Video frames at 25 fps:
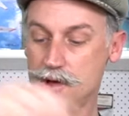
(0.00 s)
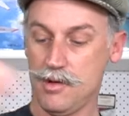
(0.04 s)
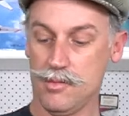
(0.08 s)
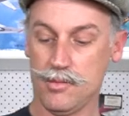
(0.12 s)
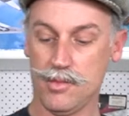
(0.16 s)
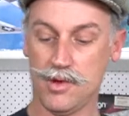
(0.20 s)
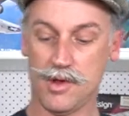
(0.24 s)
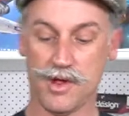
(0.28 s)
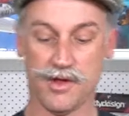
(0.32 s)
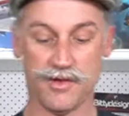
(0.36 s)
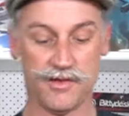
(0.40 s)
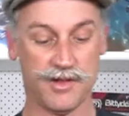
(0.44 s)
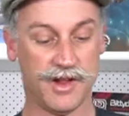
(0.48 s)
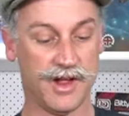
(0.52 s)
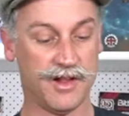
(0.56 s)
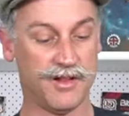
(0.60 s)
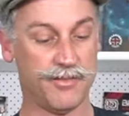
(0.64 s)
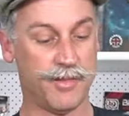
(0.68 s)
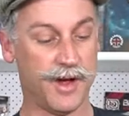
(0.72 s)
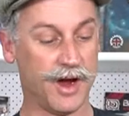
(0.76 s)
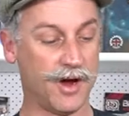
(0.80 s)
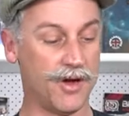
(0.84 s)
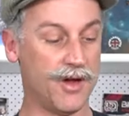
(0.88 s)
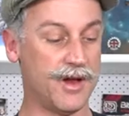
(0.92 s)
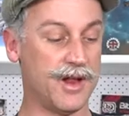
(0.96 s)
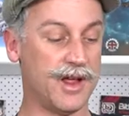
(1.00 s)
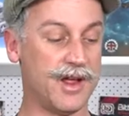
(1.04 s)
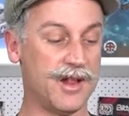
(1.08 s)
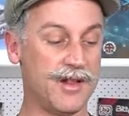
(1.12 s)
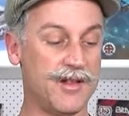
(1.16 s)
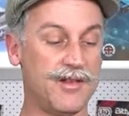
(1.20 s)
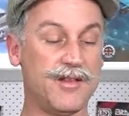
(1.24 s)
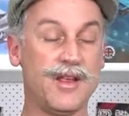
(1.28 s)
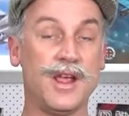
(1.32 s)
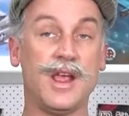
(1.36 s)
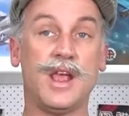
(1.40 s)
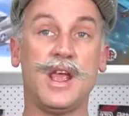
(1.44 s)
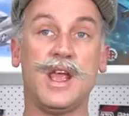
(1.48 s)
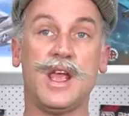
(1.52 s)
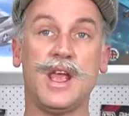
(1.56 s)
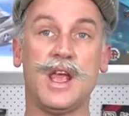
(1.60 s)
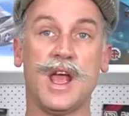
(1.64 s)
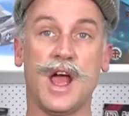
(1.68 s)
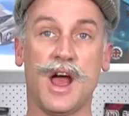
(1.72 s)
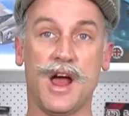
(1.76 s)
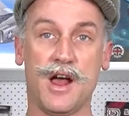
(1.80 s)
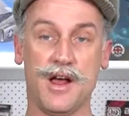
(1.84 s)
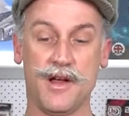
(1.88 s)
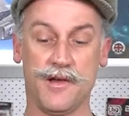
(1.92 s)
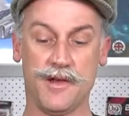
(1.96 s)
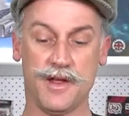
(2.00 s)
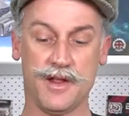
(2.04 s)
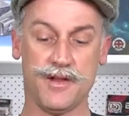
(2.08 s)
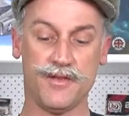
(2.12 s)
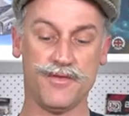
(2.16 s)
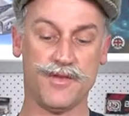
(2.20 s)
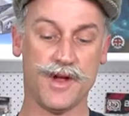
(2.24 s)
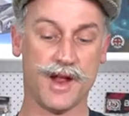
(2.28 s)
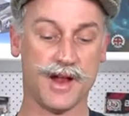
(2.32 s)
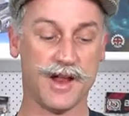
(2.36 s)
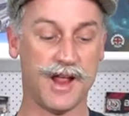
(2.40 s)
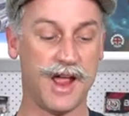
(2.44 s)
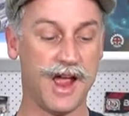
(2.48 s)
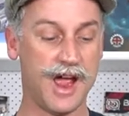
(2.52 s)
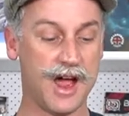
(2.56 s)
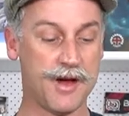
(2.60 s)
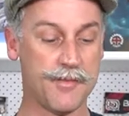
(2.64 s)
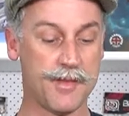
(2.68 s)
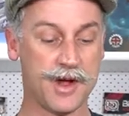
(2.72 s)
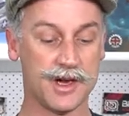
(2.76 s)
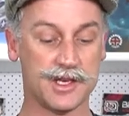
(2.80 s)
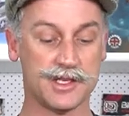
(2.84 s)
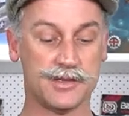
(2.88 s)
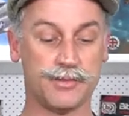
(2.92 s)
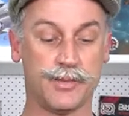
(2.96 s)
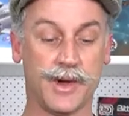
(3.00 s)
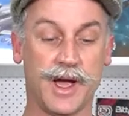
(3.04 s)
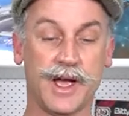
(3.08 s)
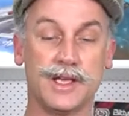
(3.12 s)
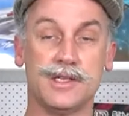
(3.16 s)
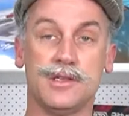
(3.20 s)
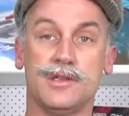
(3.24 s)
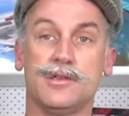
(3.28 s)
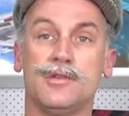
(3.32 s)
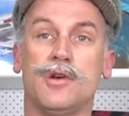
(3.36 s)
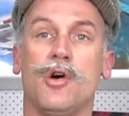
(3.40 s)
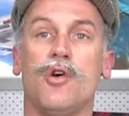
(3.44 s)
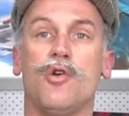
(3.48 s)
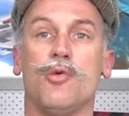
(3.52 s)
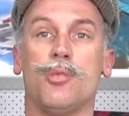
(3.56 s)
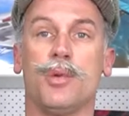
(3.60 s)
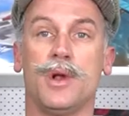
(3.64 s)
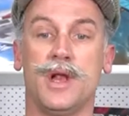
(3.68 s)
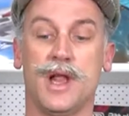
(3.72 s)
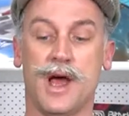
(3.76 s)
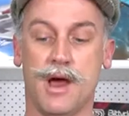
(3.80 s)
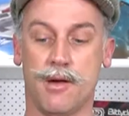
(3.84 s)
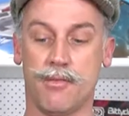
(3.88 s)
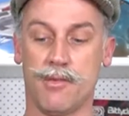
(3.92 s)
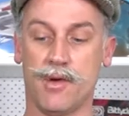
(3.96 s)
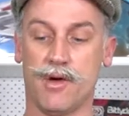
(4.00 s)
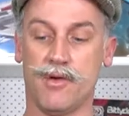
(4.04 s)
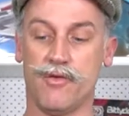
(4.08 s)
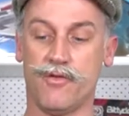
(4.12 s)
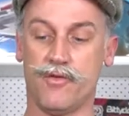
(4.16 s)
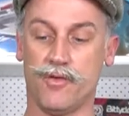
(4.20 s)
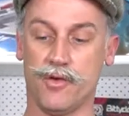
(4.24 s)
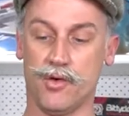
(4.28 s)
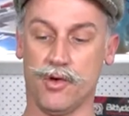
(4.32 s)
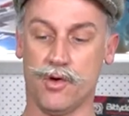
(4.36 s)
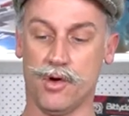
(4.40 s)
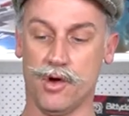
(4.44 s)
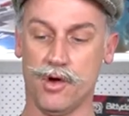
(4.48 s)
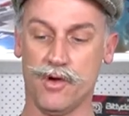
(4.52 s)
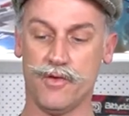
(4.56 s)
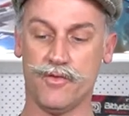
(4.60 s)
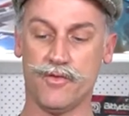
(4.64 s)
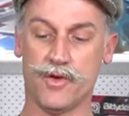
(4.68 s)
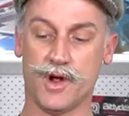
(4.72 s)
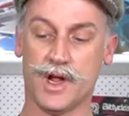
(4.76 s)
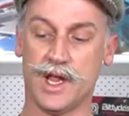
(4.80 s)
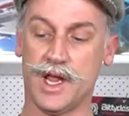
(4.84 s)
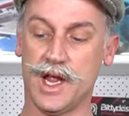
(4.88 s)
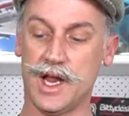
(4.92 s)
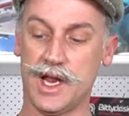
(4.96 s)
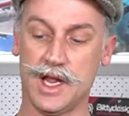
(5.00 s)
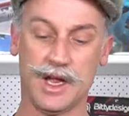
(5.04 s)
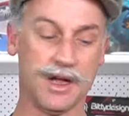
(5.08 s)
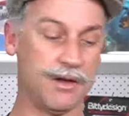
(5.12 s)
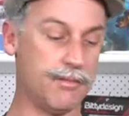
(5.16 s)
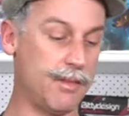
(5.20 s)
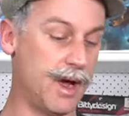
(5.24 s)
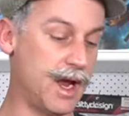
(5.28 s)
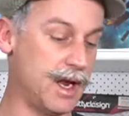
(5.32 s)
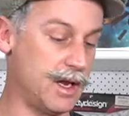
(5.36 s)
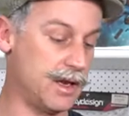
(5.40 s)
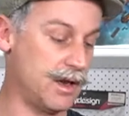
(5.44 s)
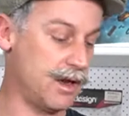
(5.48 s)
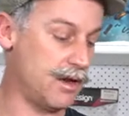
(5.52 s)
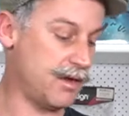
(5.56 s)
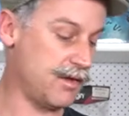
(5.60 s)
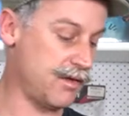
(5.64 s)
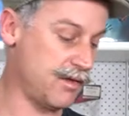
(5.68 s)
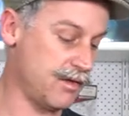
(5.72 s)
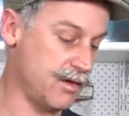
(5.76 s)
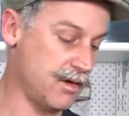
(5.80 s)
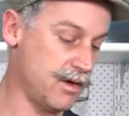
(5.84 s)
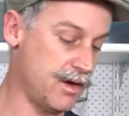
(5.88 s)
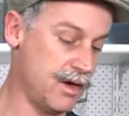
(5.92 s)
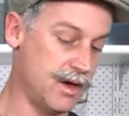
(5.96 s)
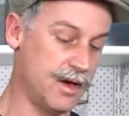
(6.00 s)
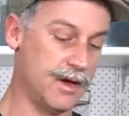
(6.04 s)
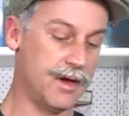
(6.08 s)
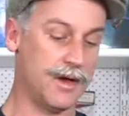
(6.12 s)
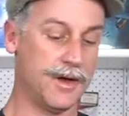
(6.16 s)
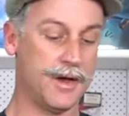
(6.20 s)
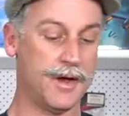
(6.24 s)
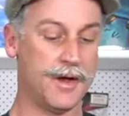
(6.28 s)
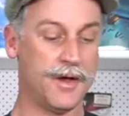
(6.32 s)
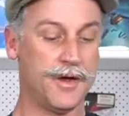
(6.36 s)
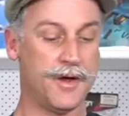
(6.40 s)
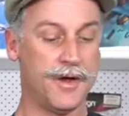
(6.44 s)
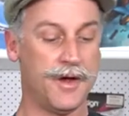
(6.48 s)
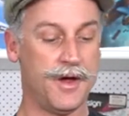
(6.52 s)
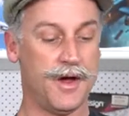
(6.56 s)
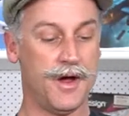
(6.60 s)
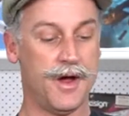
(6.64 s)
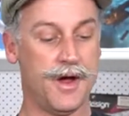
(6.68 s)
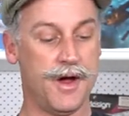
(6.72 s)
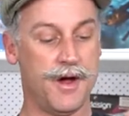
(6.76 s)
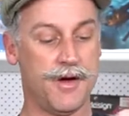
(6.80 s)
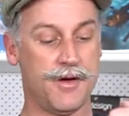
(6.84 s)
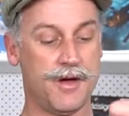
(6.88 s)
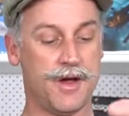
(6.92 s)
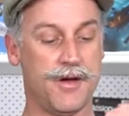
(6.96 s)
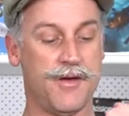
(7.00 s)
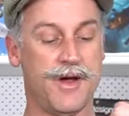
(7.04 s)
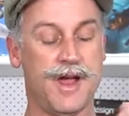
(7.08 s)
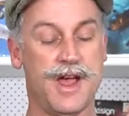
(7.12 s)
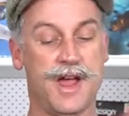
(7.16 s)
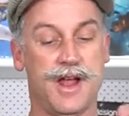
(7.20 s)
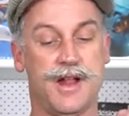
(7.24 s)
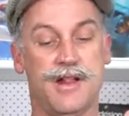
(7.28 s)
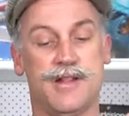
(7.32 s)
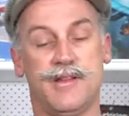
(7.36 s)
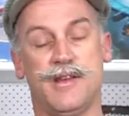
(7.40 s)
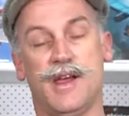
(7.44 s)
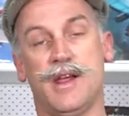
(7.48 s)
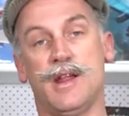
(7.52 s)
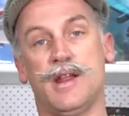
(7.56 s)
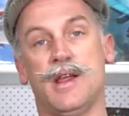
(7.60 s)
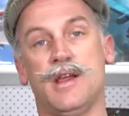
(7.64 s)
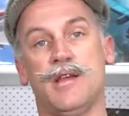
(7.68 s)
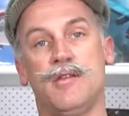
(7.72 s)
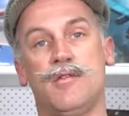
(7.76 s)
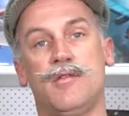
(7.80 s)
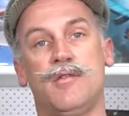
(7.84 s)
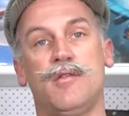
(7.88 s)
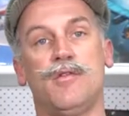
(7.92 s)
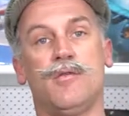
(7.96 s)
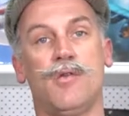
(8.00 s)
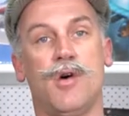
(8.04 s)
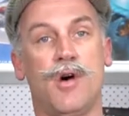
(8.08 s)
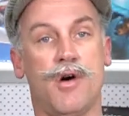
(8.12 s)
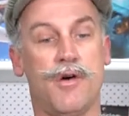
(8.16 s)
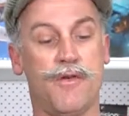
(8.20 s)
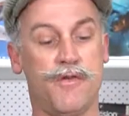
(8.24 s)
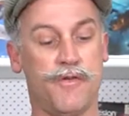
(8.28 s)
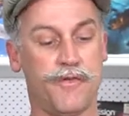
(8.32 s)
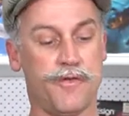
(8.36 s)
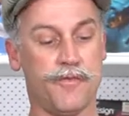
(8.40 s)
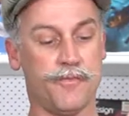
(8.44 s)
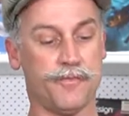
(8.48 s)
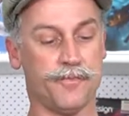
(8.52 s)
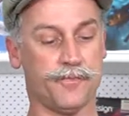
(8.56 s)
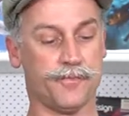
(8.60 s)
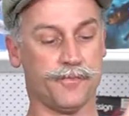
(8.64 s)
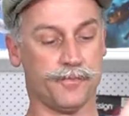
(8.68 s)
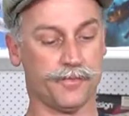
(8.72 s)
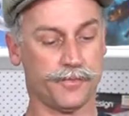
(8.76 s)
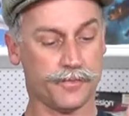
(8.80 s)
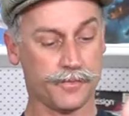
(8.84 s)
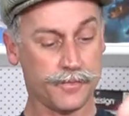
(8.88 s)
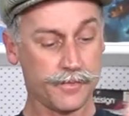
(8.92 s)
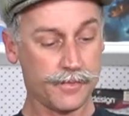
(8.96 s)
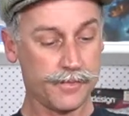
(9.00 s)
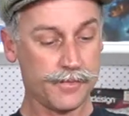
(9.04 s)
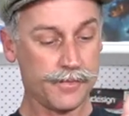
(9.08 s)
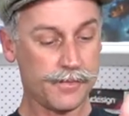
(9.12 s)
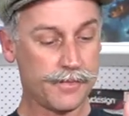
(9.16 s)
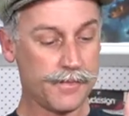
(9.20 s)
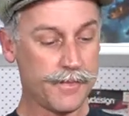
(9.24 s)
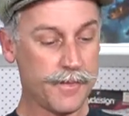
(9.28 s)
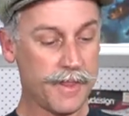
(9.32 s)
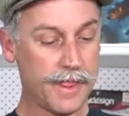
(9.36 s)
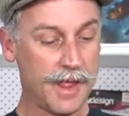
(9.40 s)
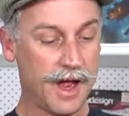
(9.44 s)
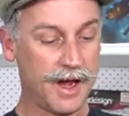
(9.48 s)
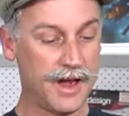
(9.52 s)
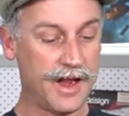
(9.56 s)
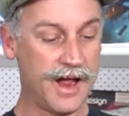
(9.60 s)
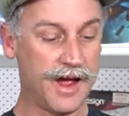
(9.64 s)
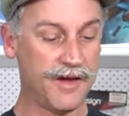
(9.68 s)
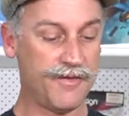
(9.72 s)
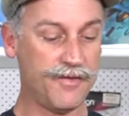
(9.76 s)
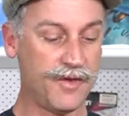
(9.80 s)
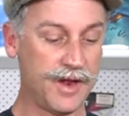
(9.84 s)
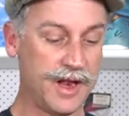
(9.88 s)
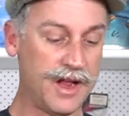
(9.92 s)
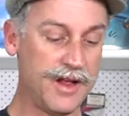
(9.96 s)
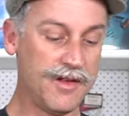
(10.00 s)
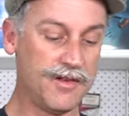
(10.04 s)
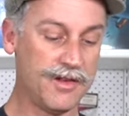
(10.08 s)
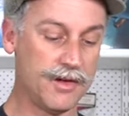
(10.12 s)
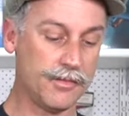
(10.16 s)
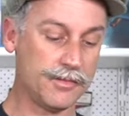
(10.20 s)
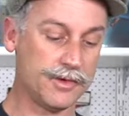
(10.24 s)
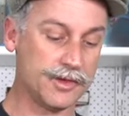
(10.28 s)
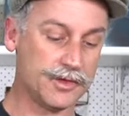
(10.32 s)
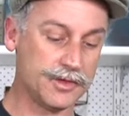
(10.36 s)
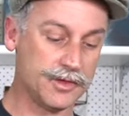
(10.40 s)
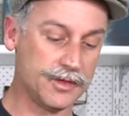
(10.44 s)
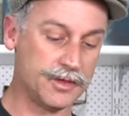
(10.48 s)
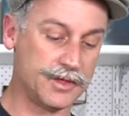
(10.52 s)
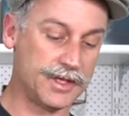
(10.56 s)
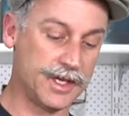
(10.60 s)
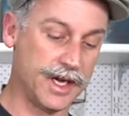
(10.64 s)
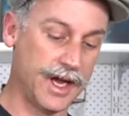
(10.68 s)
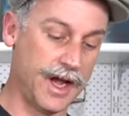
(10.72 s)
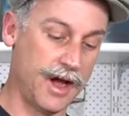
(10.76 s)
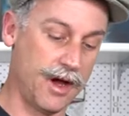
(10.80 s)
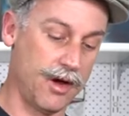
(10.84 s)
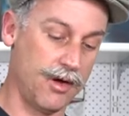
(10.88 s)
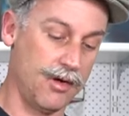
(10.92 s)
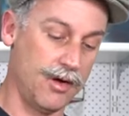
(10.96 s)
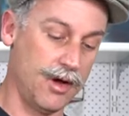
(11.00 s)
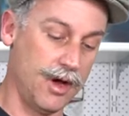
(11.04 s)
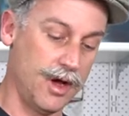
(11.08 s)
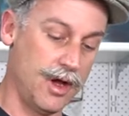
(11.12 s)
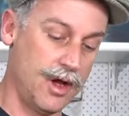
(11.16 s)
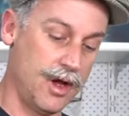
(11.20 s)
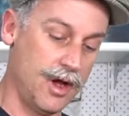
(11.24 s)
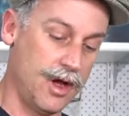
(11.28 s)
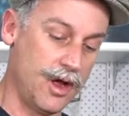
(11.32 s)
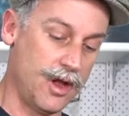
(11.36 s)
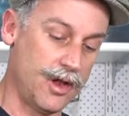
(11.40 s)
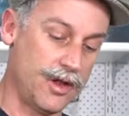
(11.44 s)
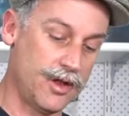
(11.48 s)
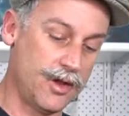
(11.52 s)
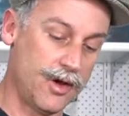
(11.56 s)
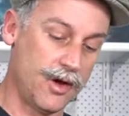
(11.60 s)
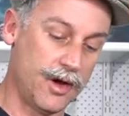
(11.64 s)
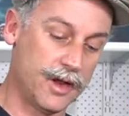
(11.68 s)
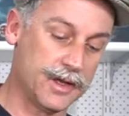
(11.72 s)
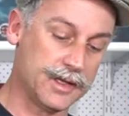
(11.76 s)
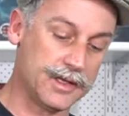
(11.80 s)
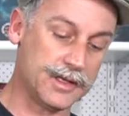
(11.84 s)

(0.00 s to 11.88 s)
Put those nuts back on. You can see here in fact how much space it's opened up for for cleaning and maintenance. Go ahead and take these two off. Now for this I'm just using our Nine